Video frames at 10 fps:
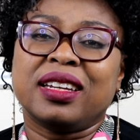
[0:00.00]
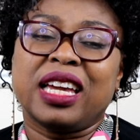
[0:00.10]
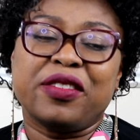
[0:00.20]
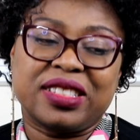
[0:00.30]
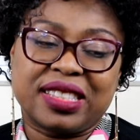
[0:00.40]

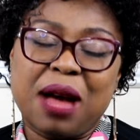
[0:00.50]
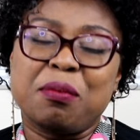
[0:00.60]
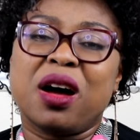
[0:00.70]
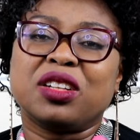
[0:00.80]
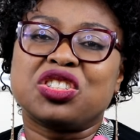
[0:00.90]
if it's that
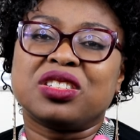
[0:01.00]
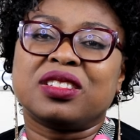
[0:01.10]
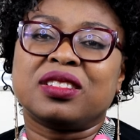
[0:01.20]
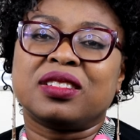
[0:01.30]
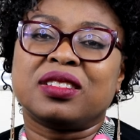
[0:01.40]
much,
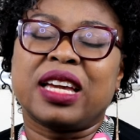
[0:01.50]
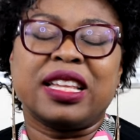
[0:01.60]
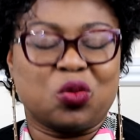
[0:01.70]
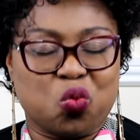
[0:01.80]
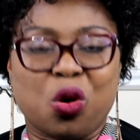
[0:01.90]

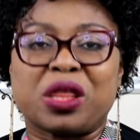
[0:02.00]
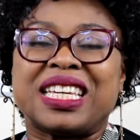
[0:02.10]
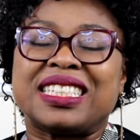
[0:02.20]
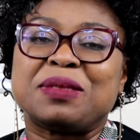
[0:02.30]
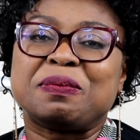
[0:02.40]
it's worth
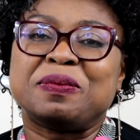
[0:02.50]
it.